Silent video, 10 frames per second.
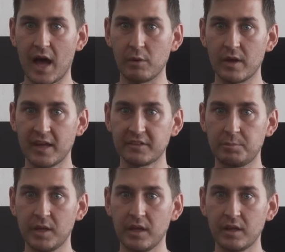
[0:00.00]
Our next
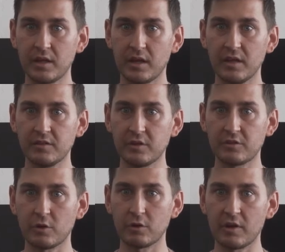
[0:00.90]
pillar is the
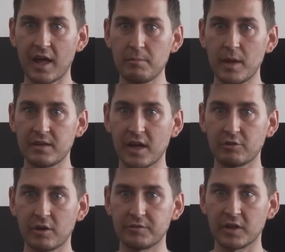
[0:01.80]
so-called Unmanned
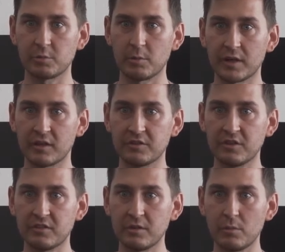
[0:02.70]
Aircraft Experimental
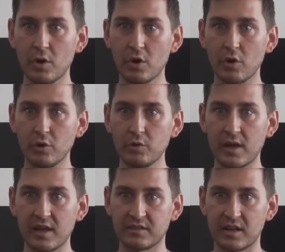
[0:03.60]
System, or
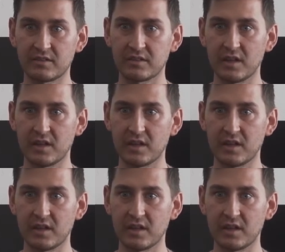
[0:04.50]
UAXS.